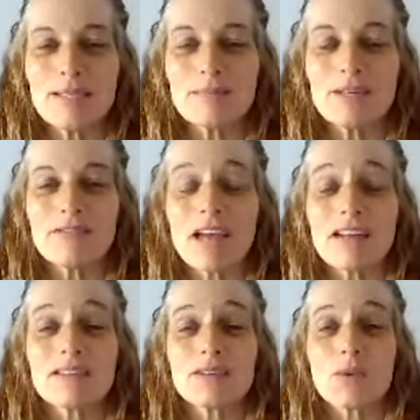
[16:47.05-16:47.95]
in the middle of that,
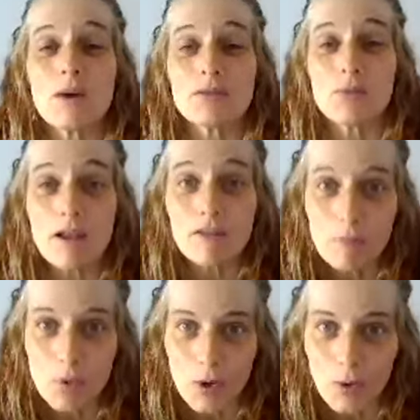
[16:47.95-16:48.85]
is the
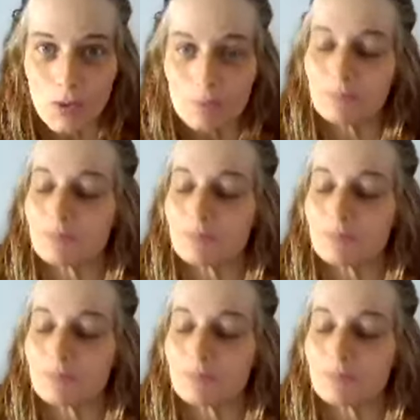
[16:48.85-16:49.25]
1212 portal.